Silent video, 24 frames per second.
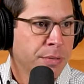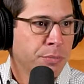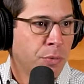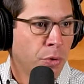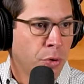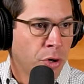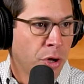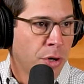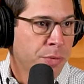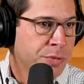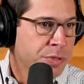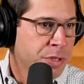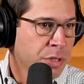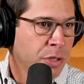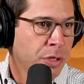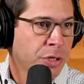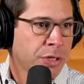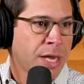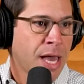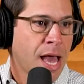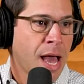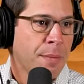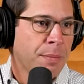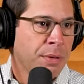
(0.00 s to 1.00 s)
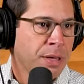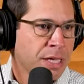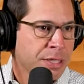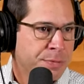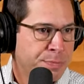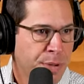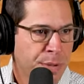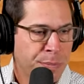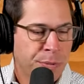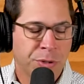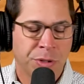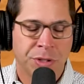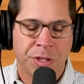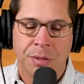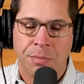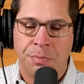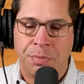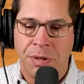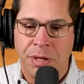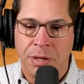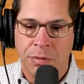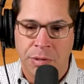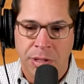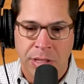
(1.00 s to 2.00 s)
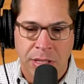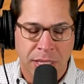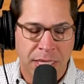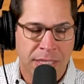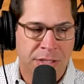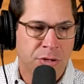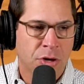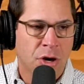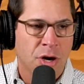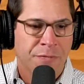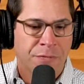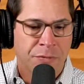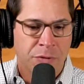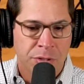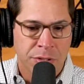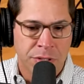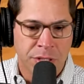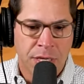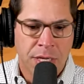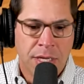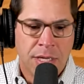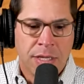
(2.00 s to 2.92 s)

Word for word: more homes to look at, less people to compete with, less offers.